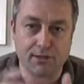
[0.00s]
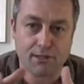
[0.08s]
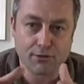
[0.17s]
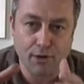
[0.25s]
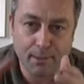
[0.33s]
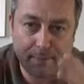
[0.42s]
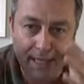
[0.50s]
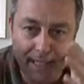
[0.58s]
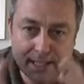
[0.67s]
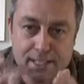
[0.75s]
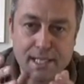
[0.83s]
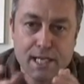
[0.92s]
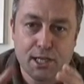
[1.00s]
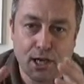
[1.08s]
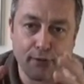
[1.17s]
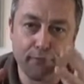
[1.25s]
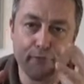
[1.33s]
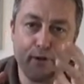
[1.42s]
and they're trying to make it
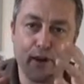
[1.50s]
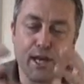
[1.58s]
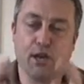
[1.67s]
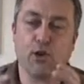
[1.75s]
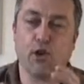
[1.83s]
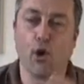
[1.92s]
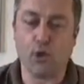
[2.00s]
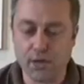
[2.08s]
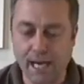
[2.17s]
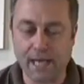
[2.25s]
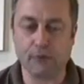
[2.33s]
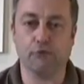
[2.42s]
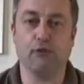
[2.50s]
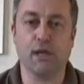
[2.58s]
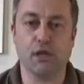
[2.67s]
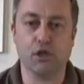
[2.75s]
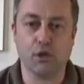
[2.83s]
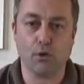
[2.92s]
kind of very
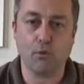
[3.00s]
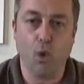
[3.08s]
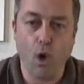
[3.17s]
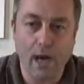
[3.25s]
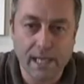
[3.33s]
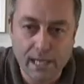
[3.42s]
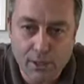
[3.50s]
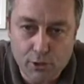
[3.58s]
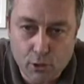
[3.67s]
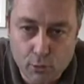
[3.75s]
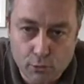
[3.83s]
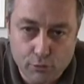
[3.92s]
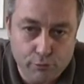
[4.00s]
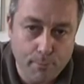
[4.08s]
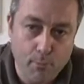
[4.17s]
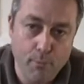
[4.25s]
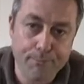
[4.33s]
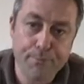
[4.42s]
content-rich wine news
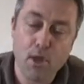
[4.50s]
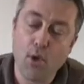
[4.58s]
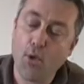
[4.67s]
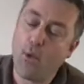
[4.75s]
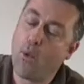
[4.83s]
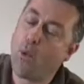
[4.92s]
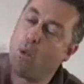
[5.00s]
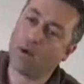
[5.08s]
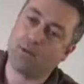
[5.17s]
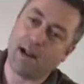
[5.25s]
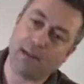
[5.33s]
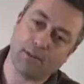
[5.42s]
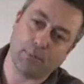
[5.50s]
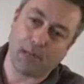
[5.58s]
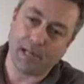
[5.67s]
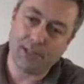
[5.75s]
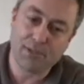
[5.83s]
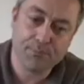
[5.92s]
from all around the
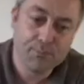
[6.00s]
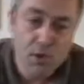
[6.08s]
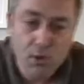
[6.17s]
place.